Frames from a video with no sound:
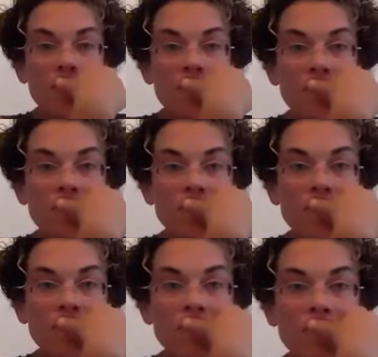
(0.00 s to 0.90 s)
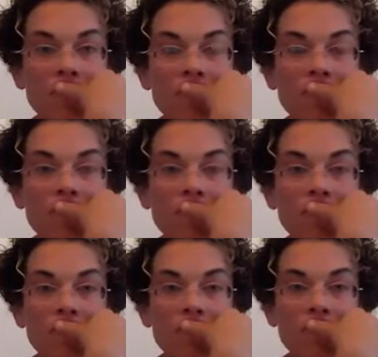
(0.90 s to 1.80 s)

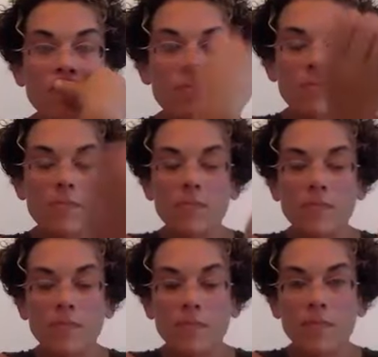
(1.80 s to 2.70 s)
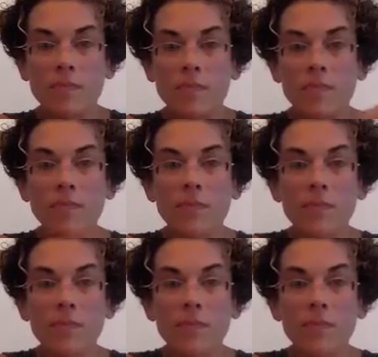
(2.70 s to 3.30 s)
Nobody speaks.